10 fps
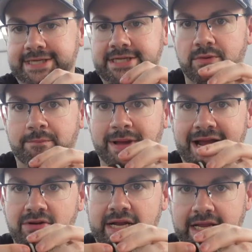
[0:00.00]
So
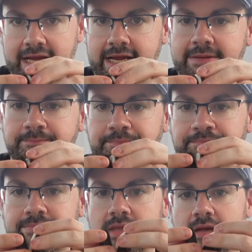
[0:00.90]
apparently,
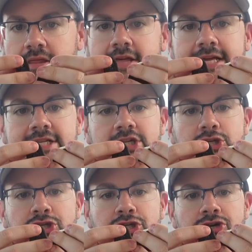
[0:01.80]
these
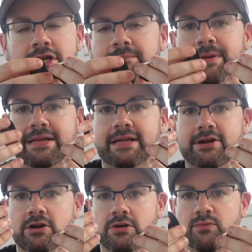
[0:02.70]
should be
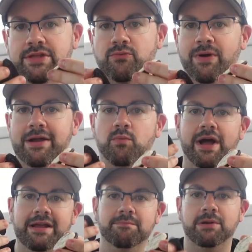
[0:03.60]
littered with red,
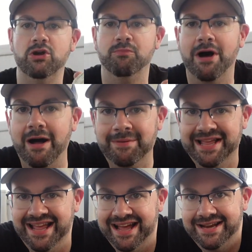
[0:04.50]
white, and blue
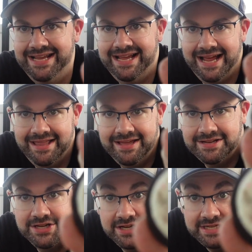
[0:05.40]
popping candy, and
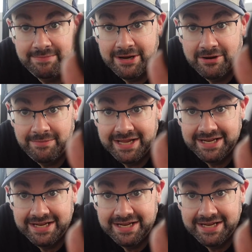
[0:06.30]
that does appear to be